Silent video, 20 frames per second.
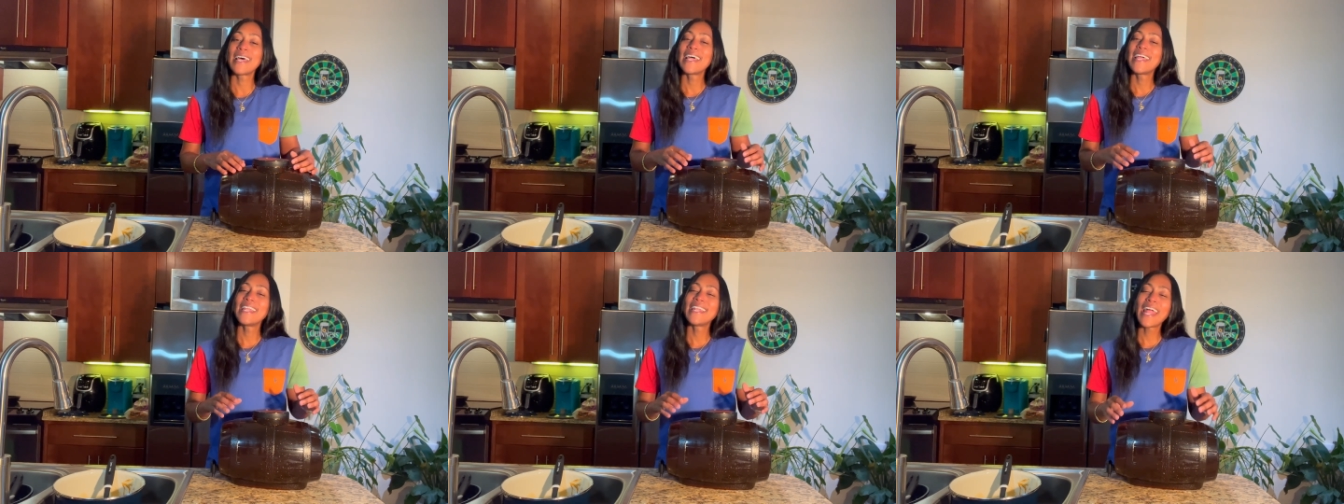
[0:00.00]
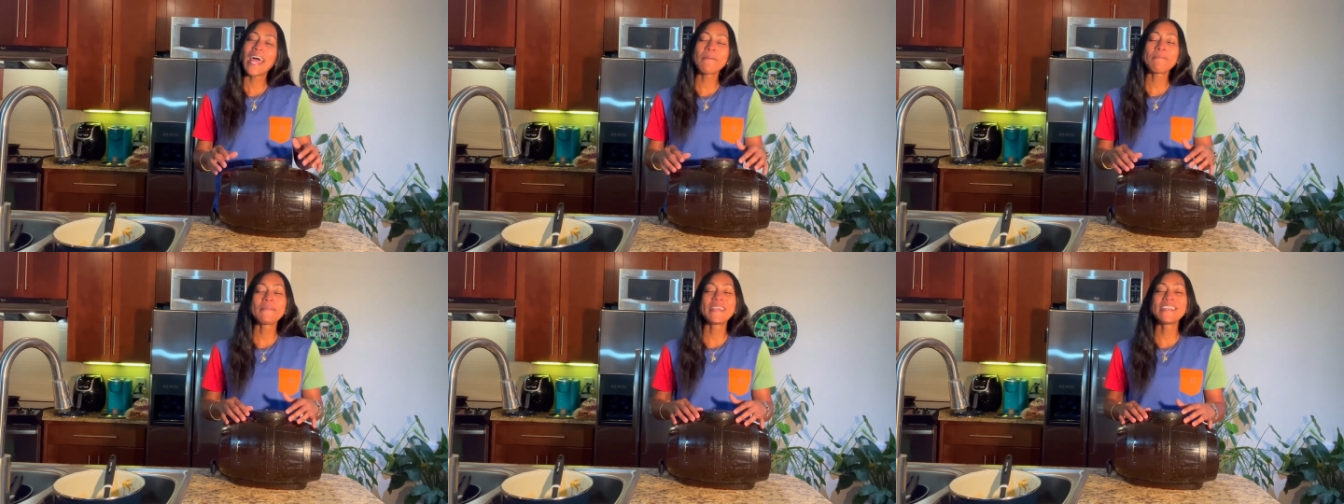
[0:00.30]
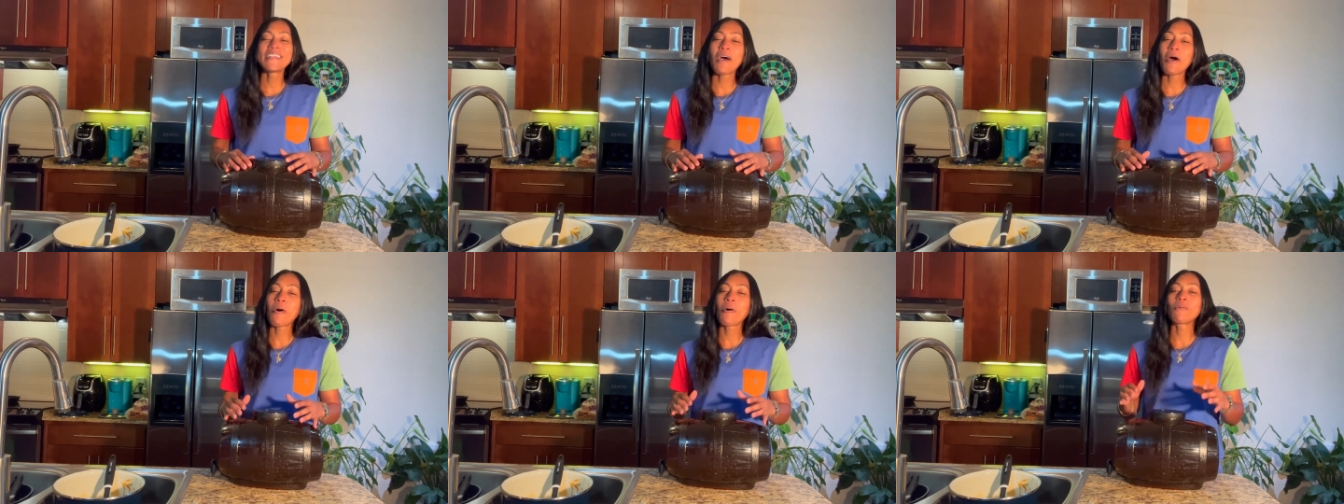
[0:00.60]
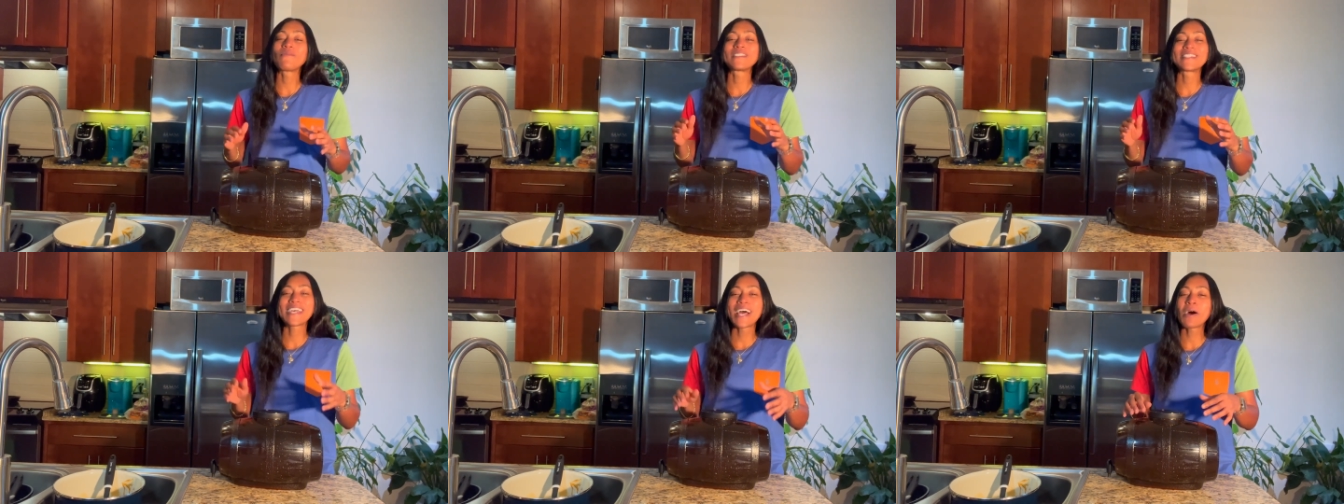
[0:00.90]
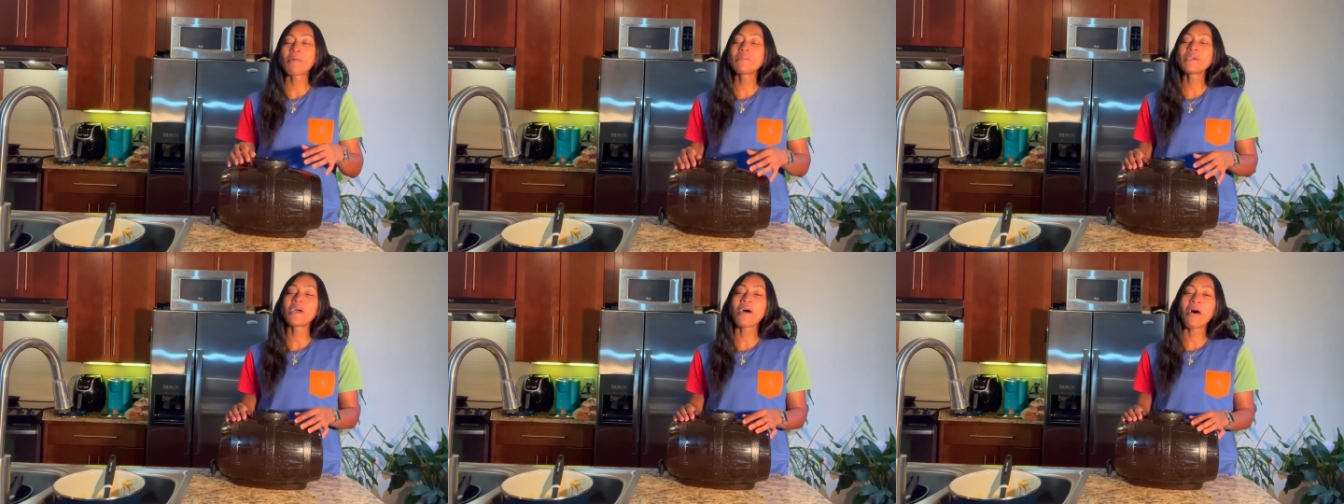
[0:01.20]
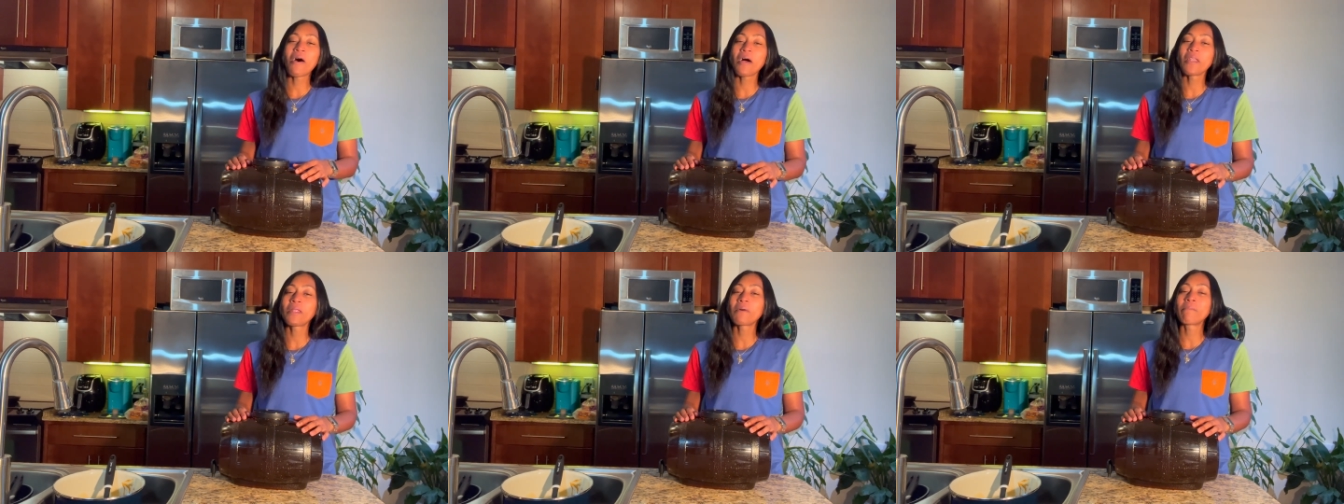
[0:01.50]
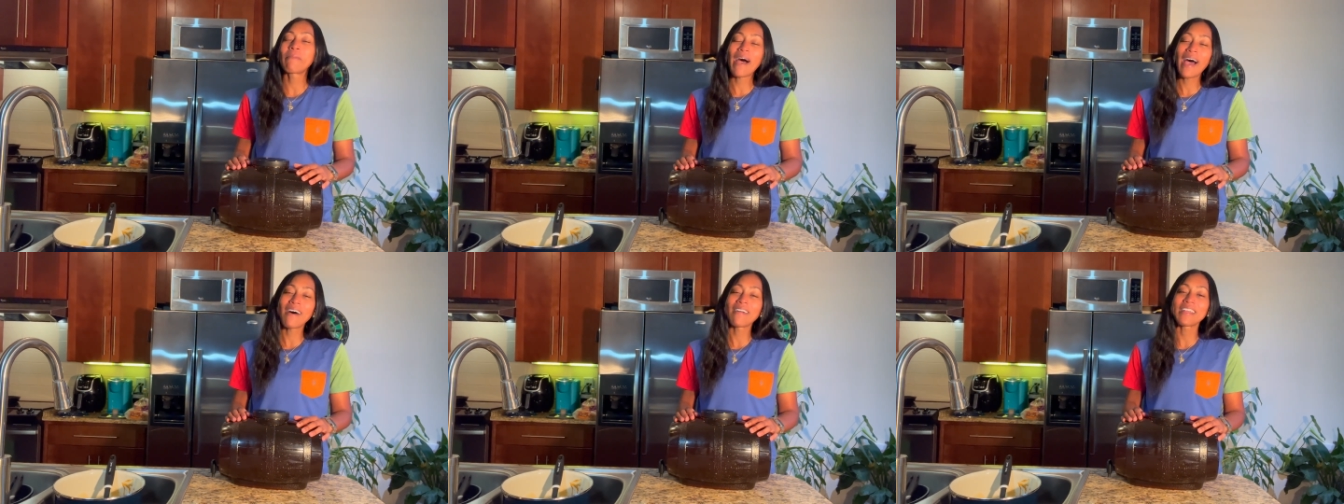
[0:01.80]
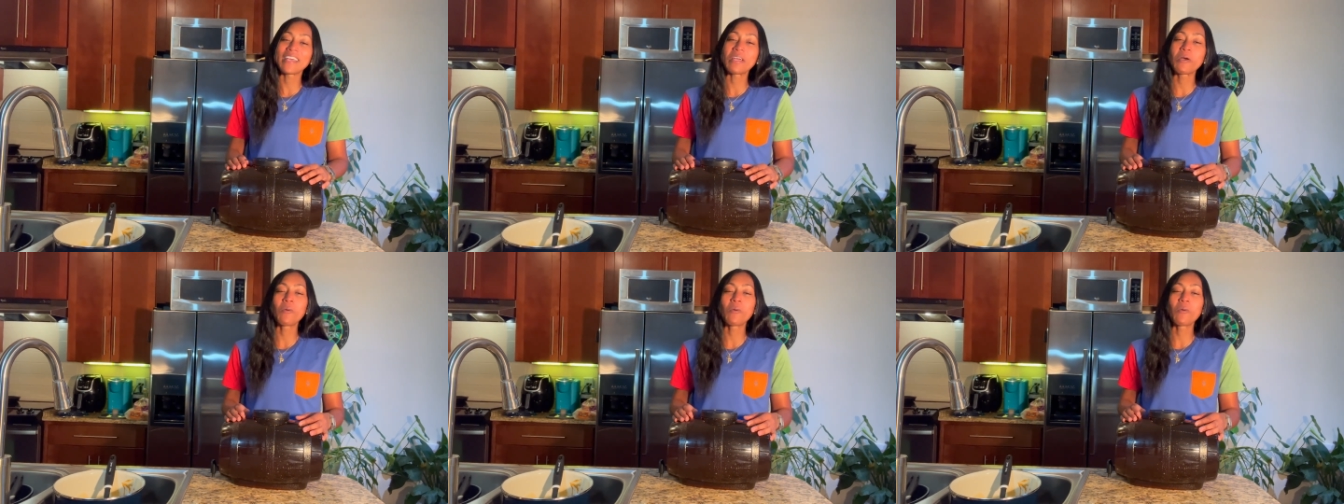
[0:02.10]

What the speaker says: Let me know, tell me all about it.